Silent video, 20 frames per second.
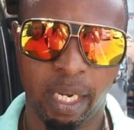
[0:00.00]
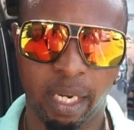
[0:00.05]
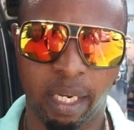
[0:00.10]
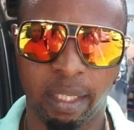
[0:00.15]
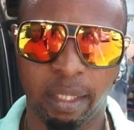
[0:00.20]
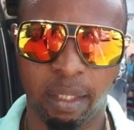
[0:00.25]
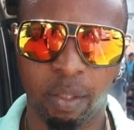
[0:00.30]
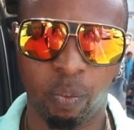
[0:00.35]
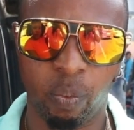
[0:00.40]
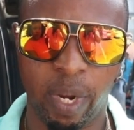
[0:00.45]

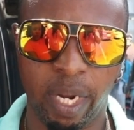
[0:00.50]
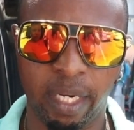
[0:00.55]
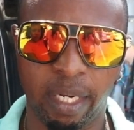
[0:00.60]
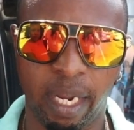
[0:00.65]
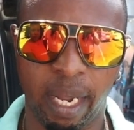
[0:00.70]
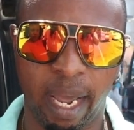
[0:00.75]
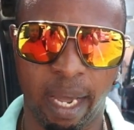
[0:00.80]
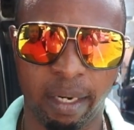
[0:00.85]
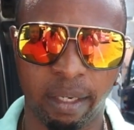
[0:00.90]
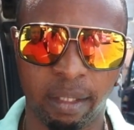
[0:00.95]
In, when
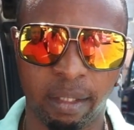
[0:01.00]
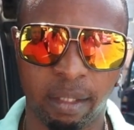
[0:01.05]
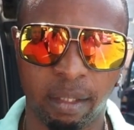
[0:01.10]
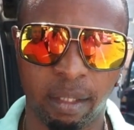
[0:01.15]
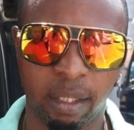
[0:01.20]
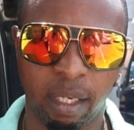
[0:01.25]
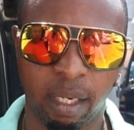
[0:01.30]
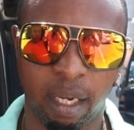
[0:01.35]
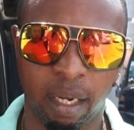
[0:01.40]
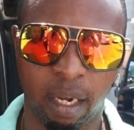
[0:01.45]
they had a
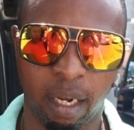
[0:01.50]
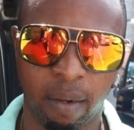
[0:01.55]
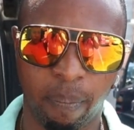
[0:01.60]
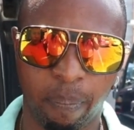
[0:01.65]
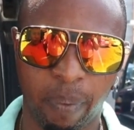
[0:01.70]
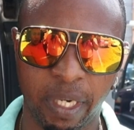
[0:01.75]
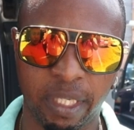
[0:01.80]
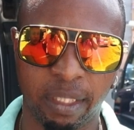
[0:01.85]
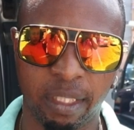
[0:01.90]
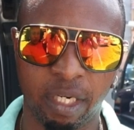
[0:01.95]
uh,
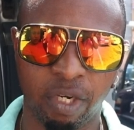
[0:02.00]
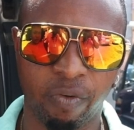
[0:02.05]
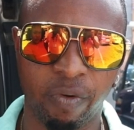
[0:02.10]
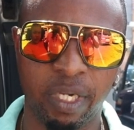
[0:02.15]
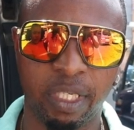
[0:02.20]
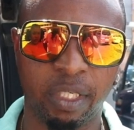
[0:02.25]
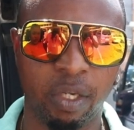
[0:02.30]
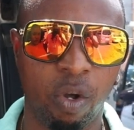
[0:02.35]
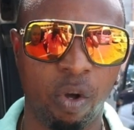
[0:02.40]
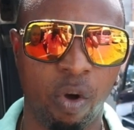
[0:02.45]
price
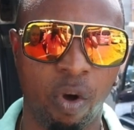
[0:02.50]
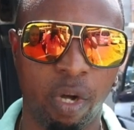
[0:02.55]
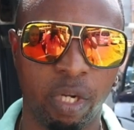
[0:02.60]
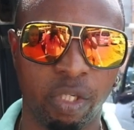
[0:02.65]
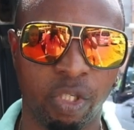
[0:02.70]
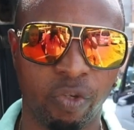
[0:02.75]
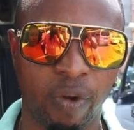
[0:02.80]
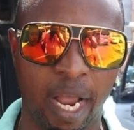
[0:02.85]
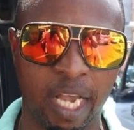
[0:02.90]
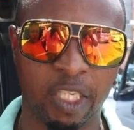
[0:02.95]
increase
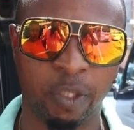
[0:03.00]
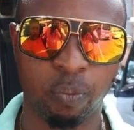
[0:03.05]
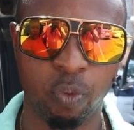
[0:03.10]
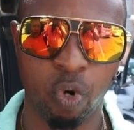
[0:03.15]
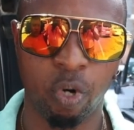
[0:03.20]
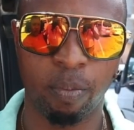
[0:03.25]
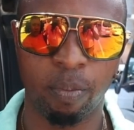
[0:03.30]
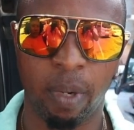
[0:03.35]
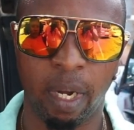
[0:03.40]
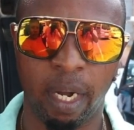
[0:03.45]
on
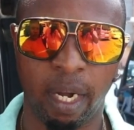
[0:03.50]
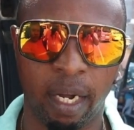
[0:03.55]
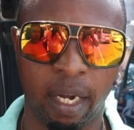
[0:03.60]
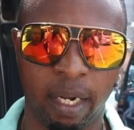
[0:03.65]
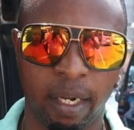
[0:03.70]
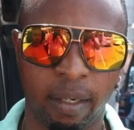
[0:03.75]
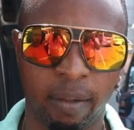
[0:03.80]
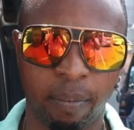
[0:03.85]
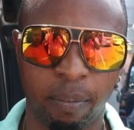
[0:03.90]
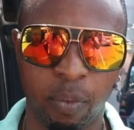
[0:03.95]
transport
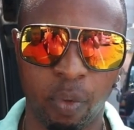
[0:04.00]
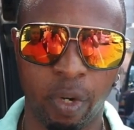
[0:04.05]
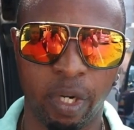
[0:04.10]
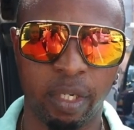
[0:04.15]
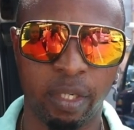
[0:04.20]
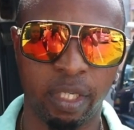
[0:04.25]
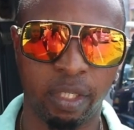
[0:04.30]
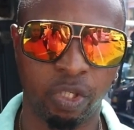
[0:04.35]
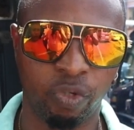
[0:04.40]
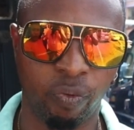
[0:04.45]
uh,
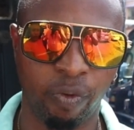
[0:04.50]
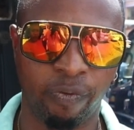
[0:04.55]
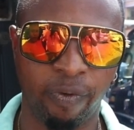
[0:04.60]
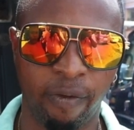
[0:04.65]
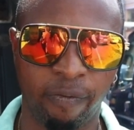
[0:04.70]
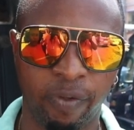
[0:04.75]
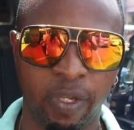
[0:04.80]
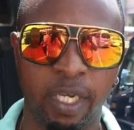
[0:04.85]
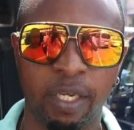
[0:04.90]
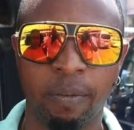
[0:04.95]
board, the
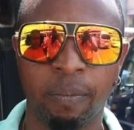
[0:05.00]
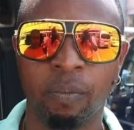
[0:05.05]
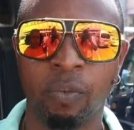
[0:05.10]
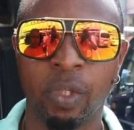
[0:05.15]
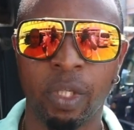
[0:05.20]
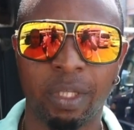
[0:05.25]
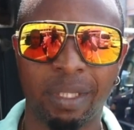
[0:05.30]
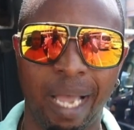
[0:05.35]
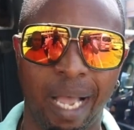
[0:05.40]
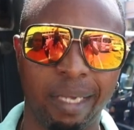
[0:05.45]
350,
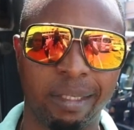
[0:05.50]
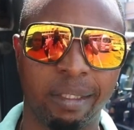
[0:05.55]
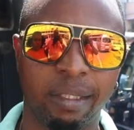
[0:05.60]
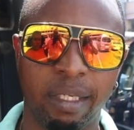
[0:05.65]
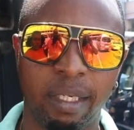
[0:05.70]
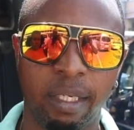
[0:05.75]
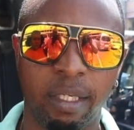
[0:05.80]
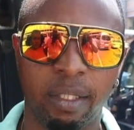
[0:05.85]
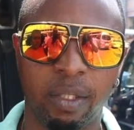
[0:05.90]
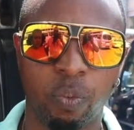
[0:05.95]

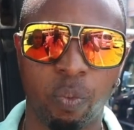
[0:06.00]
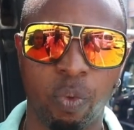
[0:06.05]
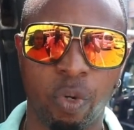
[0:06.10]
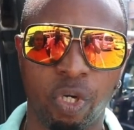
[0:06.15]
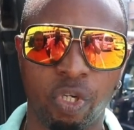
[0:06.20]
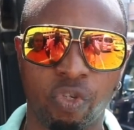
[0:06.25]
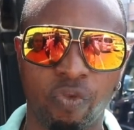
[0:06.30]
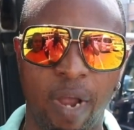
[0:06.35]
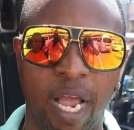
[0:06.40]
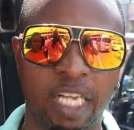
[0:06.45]
taxis
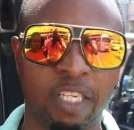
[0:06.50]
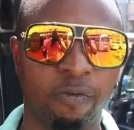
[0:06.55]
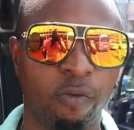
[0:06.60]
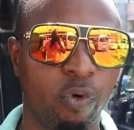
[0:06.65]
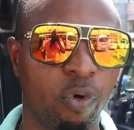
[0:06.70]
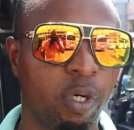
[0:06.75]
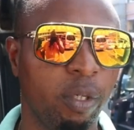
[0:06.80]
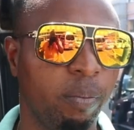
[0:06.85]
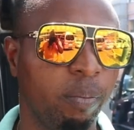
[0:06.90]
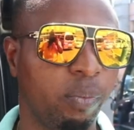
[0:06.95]
were
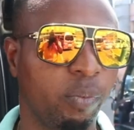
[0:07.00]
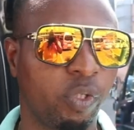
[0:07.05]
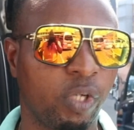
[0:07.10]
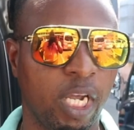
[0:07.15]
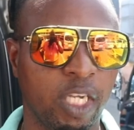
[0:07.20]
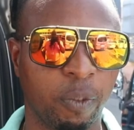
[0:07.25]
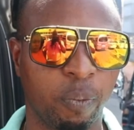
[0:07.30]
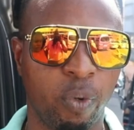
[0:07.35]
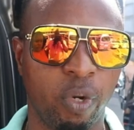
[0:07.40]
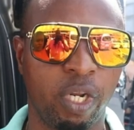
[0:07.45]
transport,
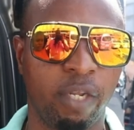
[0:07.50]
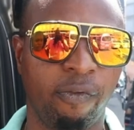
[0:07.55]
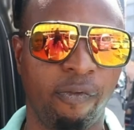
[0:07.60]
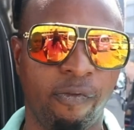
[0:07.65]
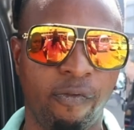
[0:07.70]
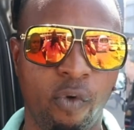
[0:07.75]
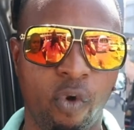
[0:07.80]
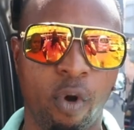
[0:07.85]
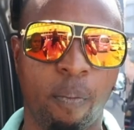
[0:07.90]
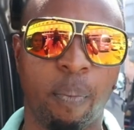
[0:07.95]
transporting
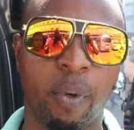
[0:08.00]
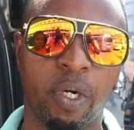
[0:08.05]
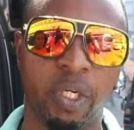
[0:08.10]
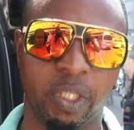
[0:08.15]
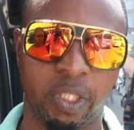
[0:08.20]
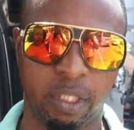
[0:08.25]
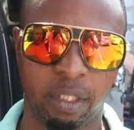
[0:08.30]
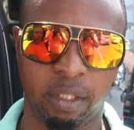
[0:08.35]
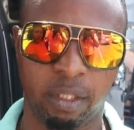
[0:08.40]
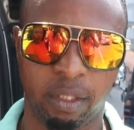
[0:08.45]
four
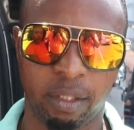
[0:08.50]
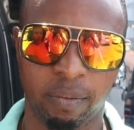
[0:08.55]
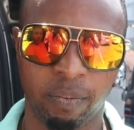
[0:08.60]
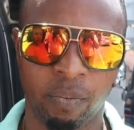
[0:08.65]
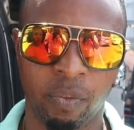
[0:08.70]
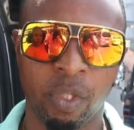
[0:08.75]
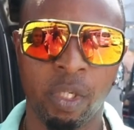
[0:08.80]
persons